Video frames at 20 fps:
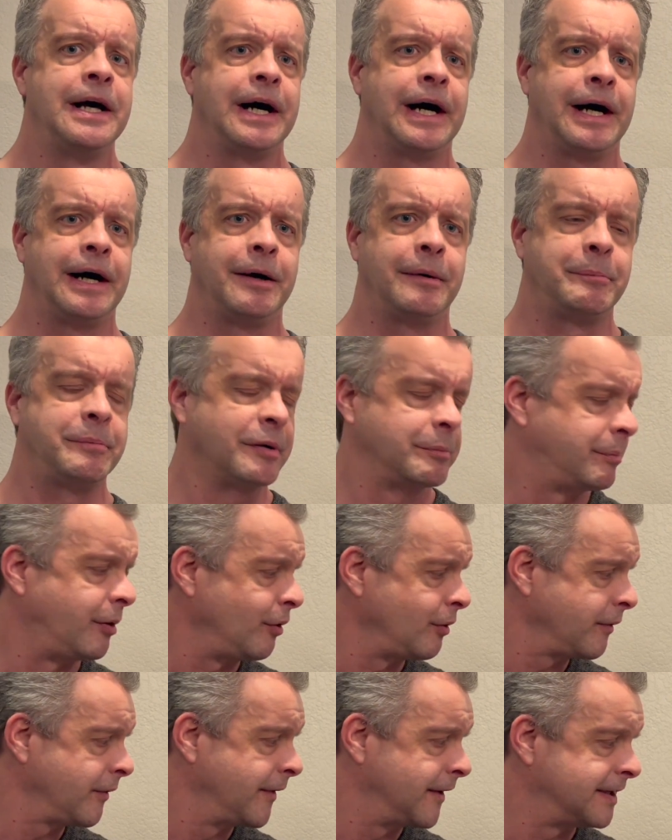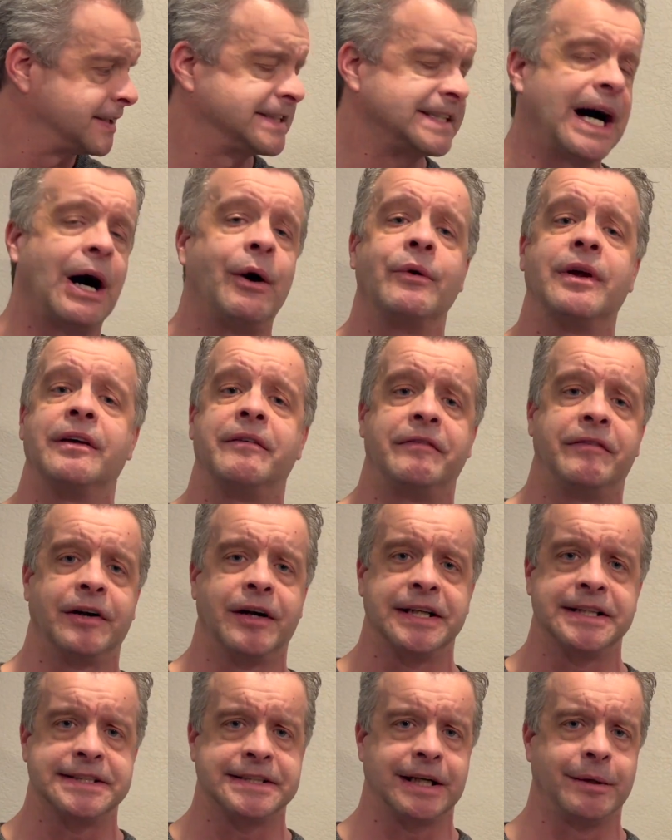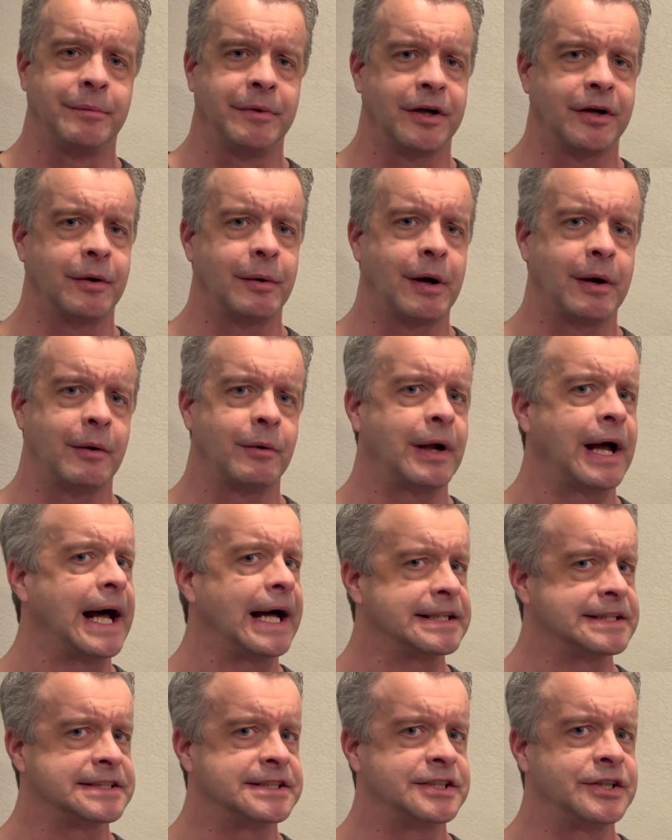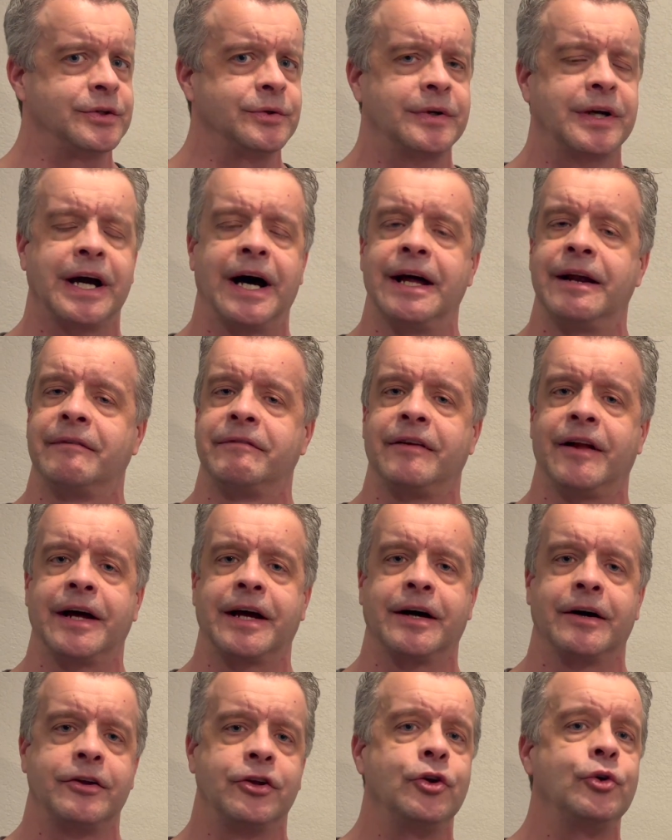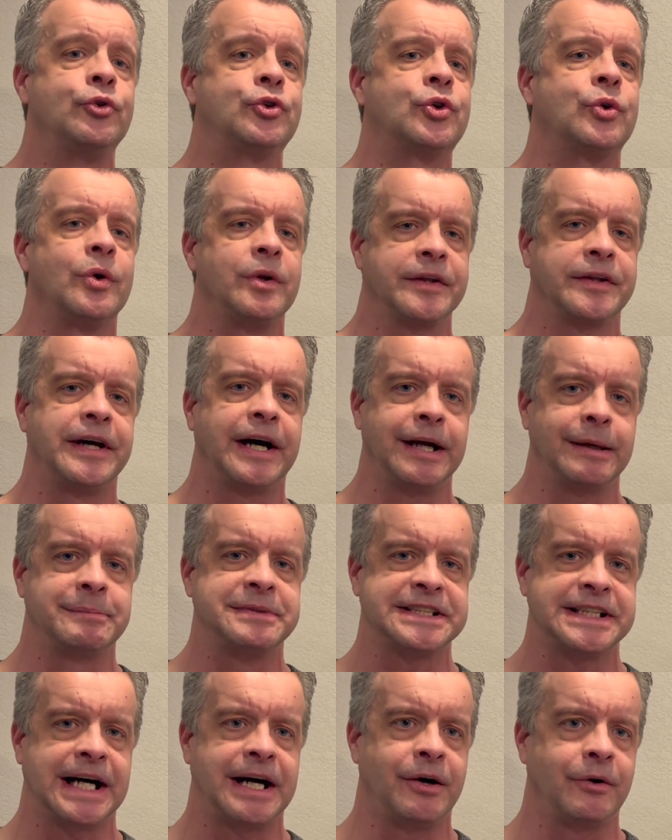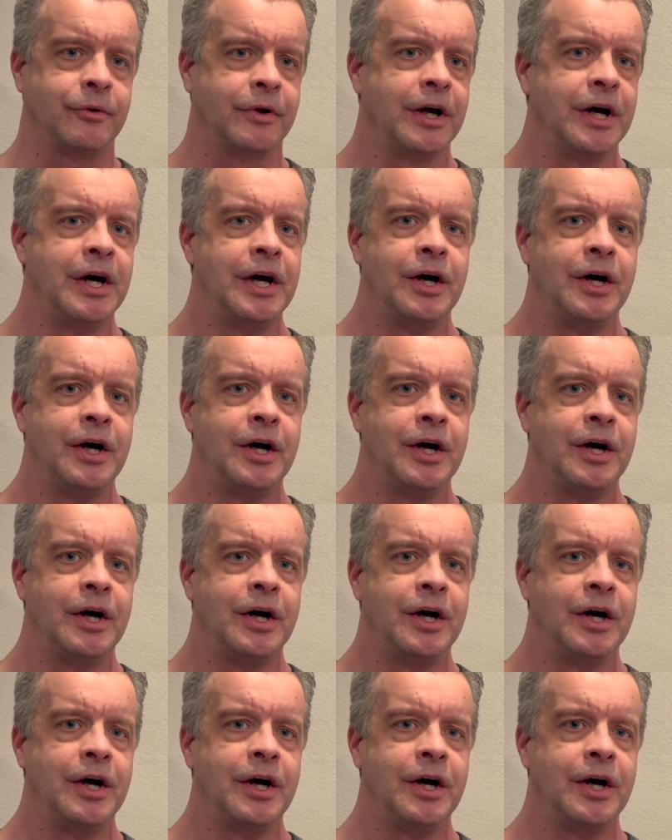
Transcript: but both sounded very similar, or as to kind of like a neutral type sound.